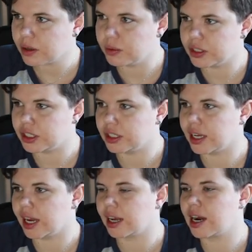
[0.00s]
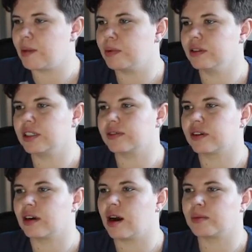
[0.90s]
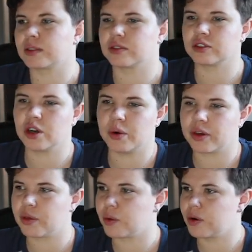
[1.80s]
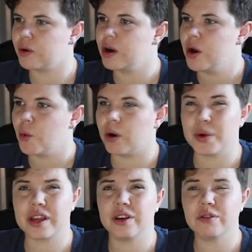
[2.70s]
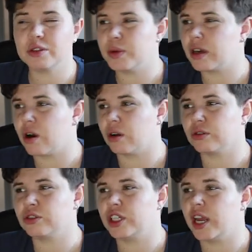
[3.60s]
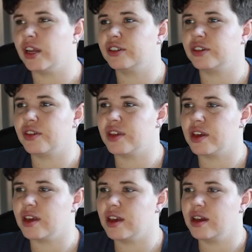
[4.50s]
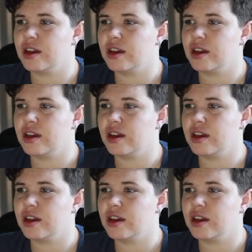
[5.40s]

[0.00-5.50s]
We should get a couple of different obstacles going through. What we can do is we can also change the